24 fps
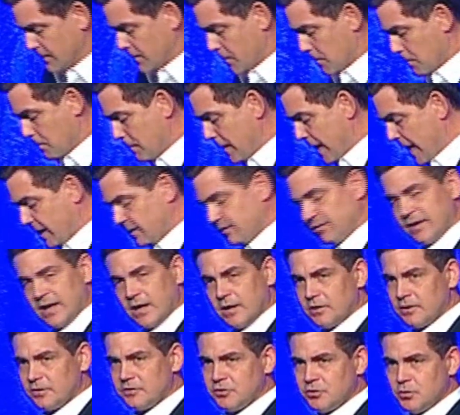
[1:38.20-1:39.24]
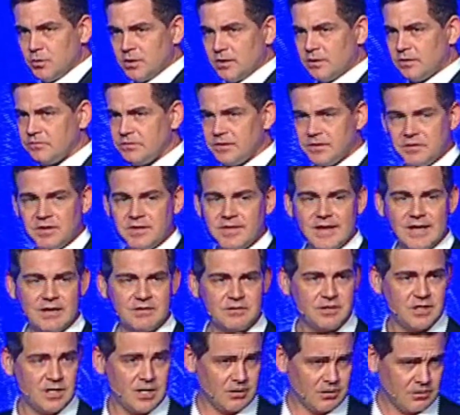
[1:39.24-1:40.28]
maxed out a
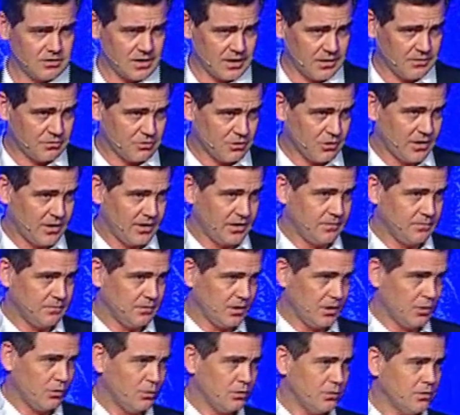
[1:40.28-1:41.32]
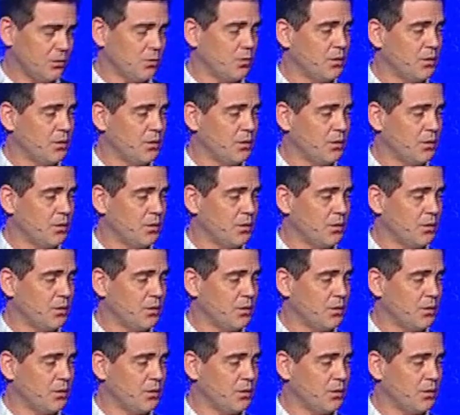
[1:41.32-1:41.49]
$250,000 line of credit loan.